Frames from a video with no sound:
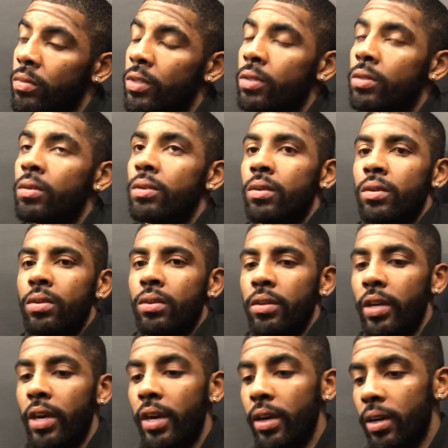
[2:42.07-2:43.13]
And,
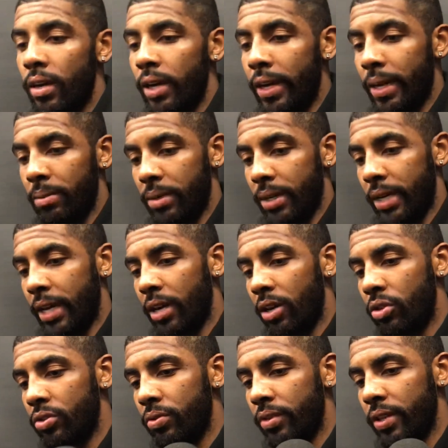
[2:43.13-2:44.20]
yeah, I, I,
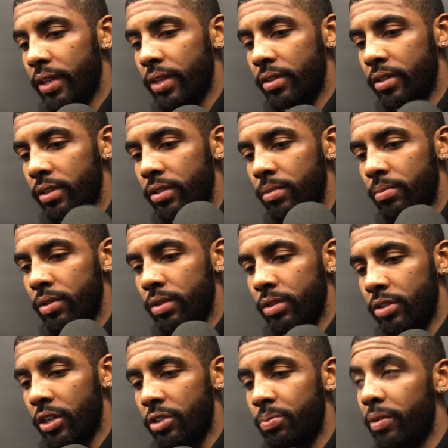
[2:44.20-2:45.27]
also think it took some
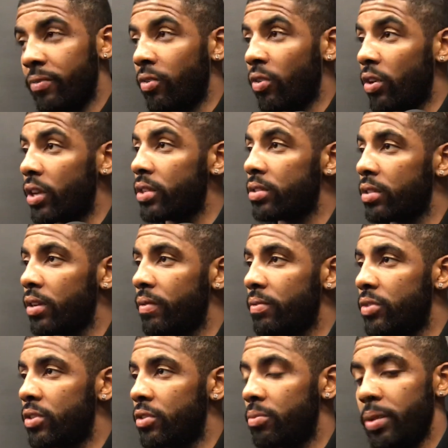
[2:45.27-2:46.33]
adjustment for us
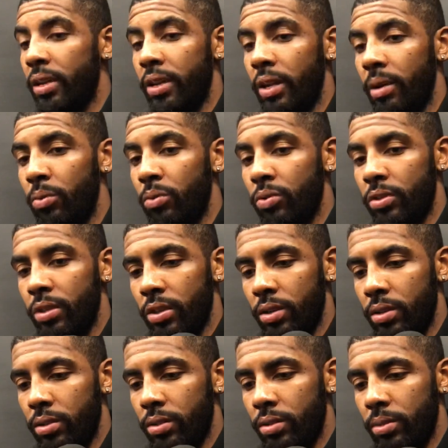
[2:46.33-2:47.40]
of just being able
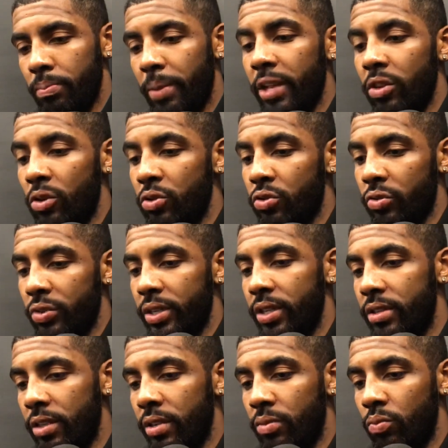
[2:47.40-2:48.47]
to make those
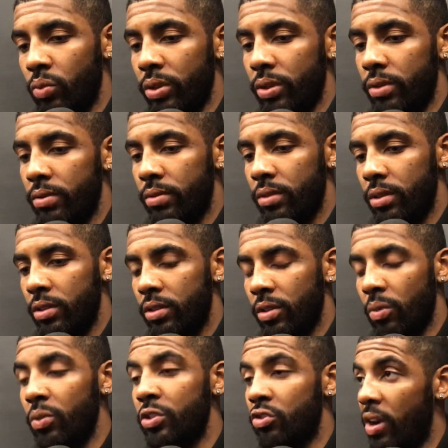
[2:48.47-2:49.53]
reads and when
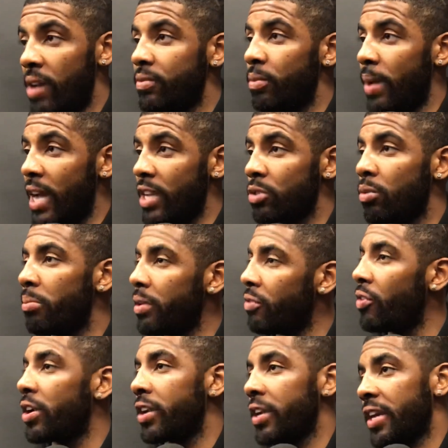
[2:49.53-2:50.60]
someone drives the basketball, being
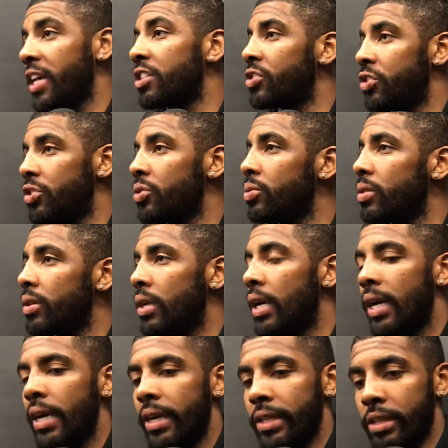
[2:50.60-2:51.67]
ready to catch and shoot.
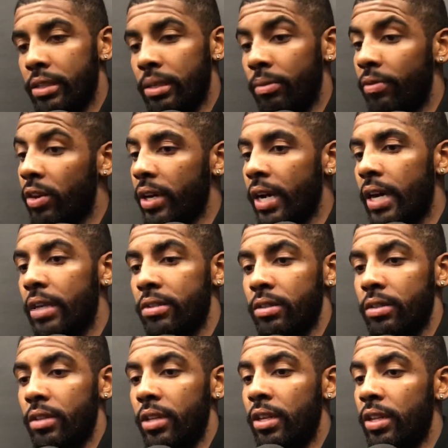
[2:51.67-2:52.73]
I think some of our guys
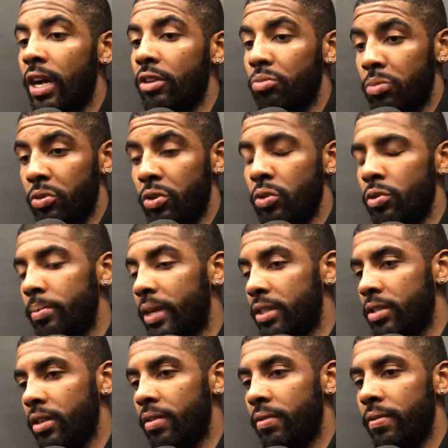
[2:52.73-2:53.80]
in, in the locker room, including
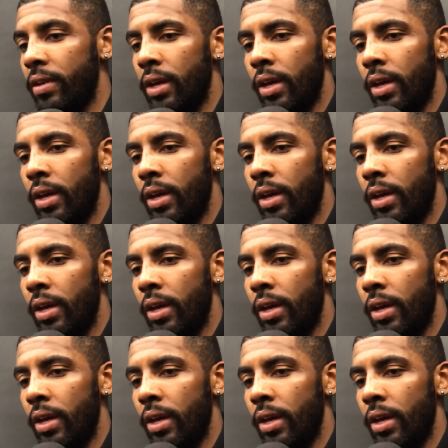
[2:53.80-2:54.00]
myself,